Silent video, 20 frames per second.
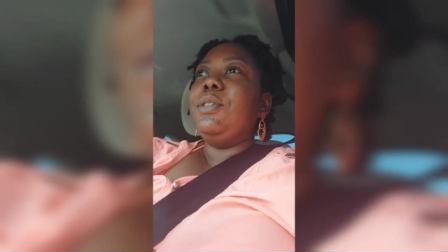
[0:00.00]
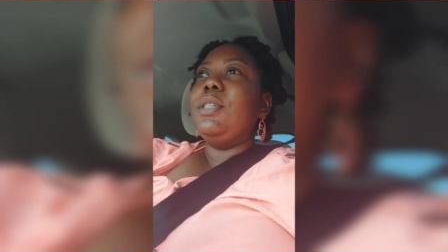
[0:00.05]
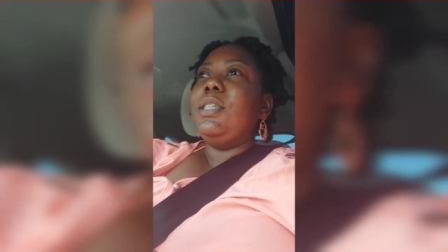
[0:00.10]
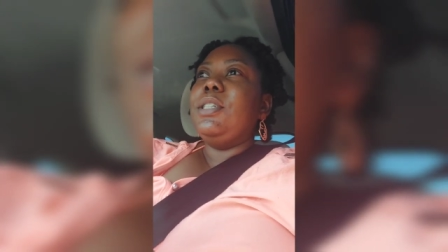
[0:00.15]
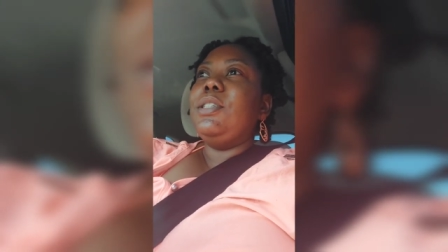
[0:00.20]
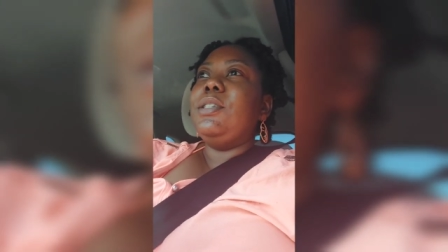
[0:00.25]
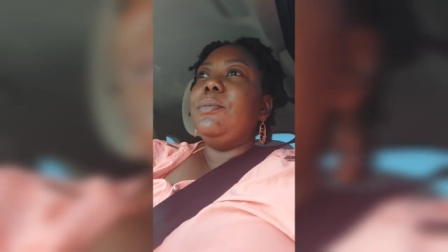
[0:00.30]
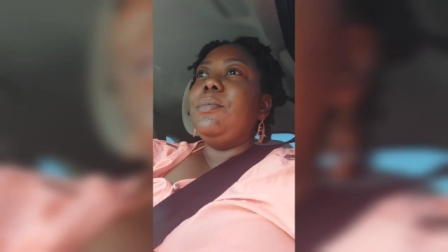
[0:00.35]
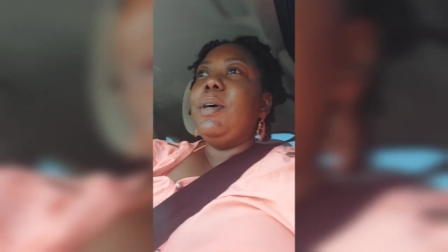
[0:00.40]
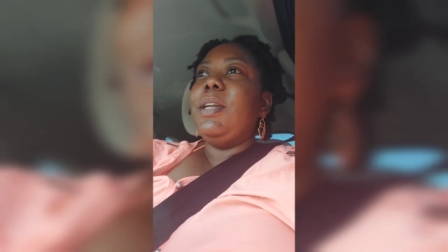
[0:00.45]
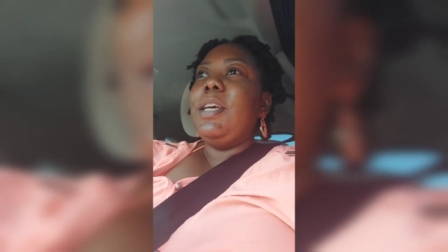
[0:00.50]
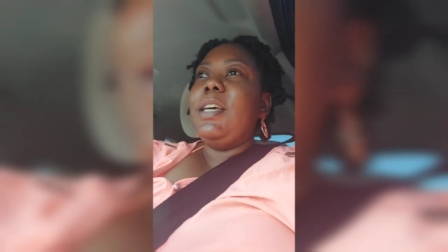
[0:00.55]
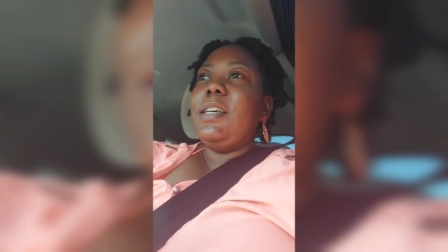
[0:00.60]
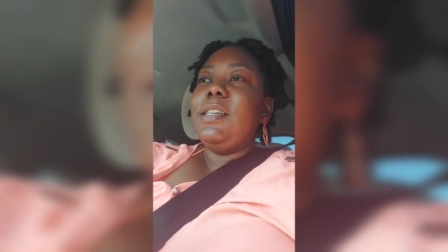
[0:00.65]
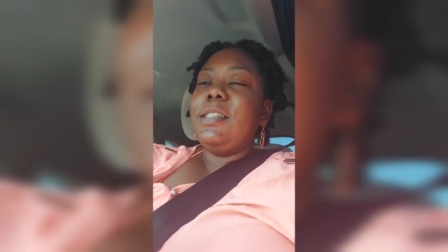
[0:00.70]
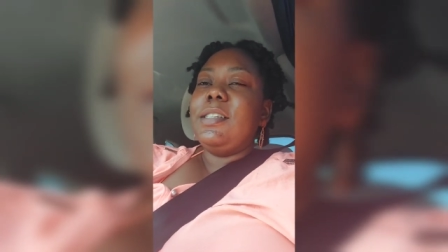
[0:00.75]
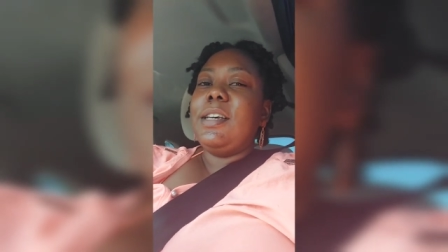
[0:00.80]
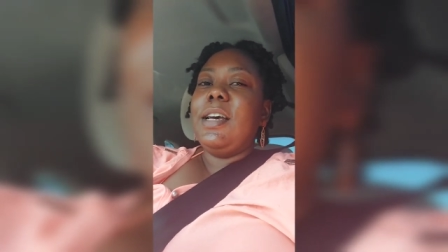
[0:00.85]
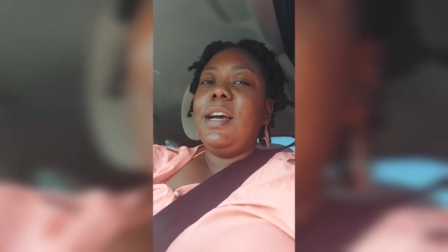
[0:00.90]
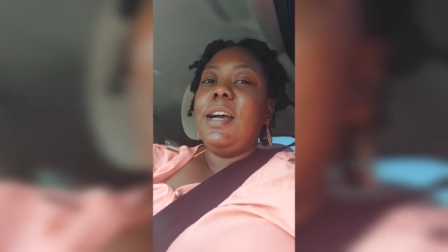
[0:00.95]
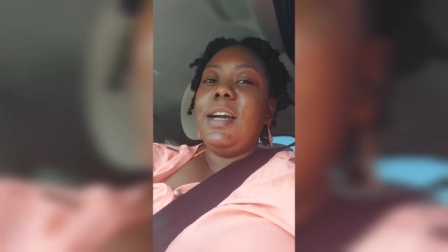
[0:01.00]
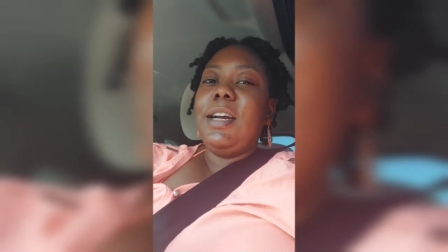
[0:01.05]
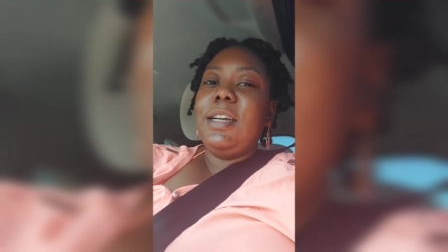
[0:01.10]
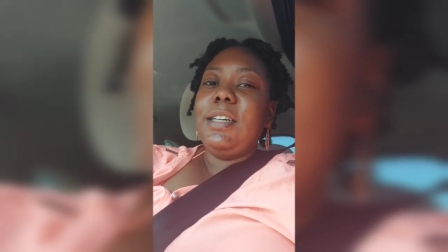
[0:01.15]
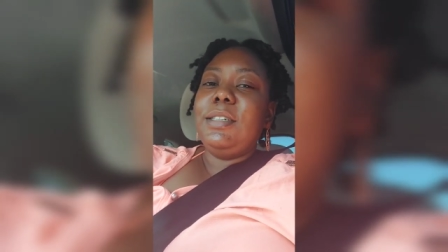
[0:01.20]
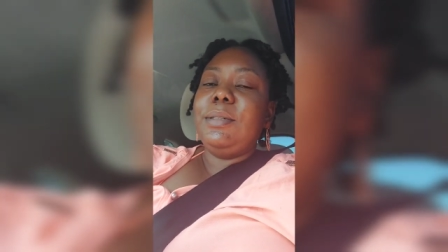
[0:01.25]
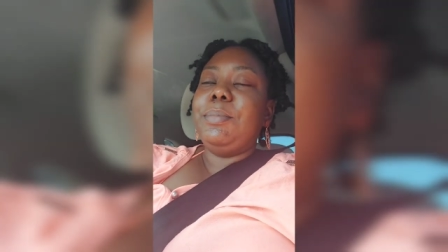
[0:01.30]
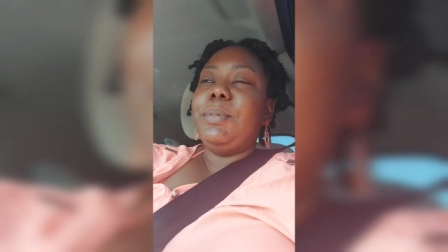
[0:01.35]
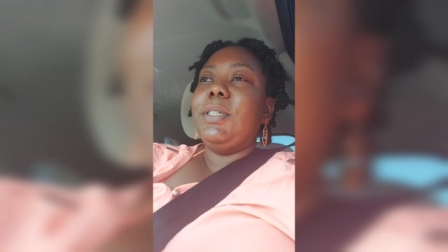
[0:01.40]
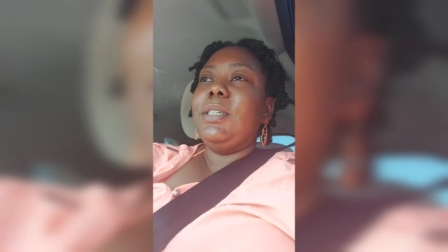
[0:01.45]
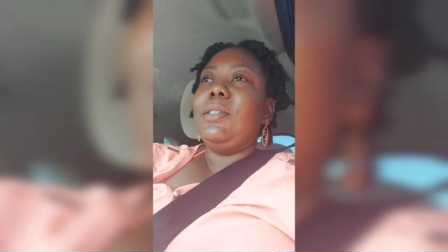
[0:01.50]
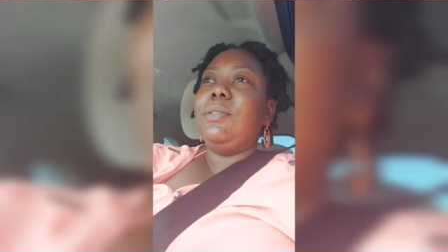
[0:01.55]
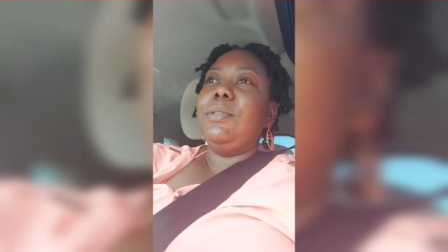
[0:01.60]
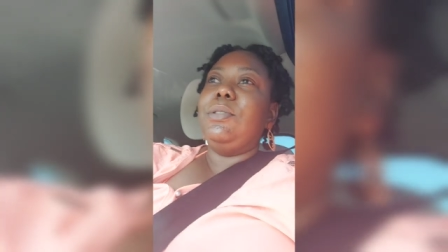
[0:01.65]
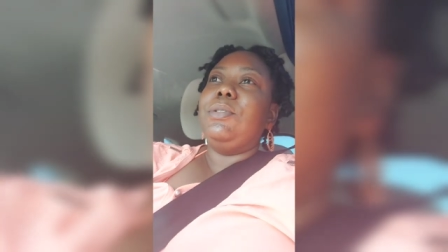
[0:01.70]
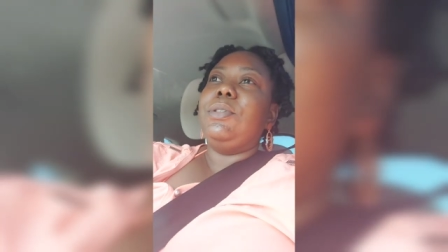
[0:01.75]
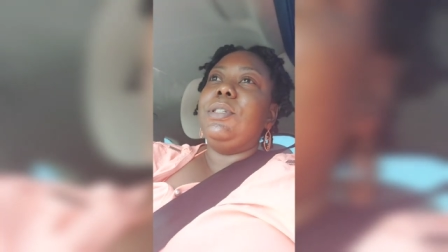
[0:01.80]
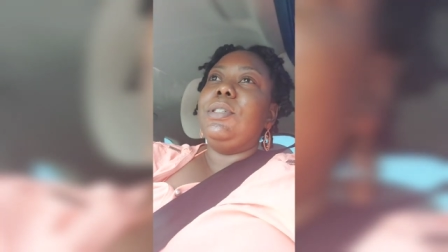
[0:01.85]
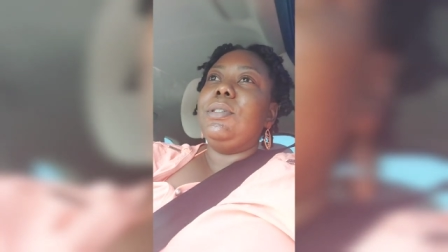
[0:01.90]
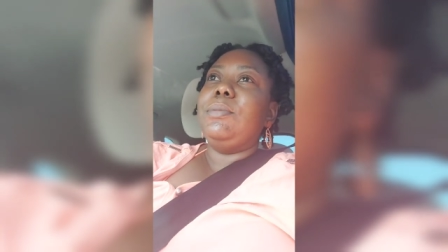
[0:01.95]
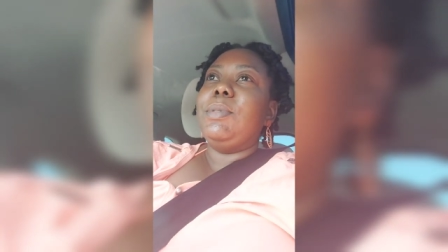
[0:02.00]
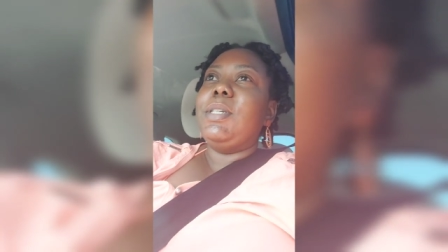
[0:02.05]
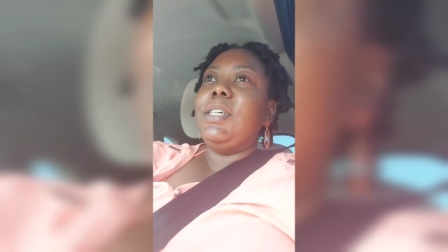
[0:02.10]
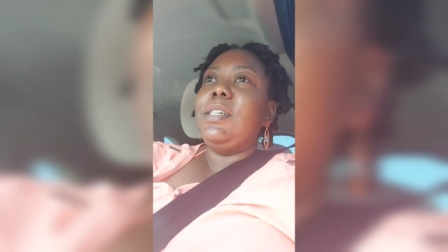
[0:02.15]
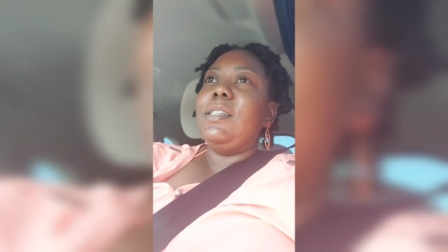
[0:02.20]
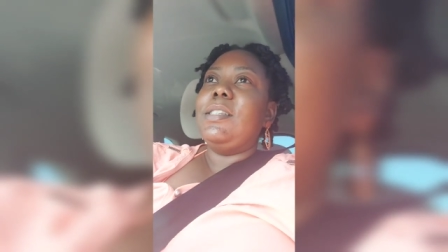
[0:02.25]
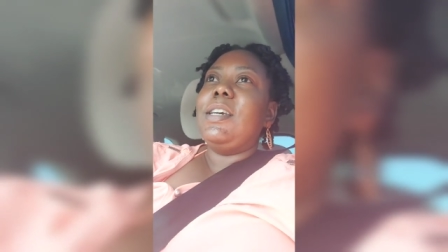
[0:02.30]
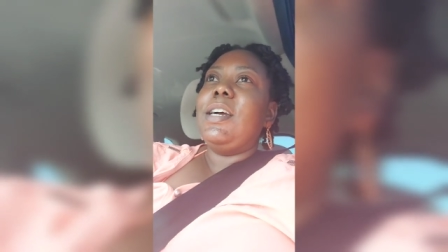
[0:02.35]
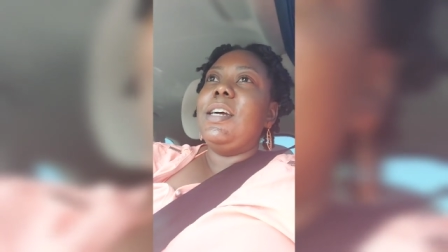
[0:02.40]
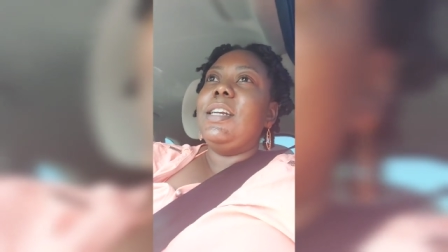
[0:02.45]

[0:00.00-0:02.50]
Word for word: running somebody else's card the person was running somebody else's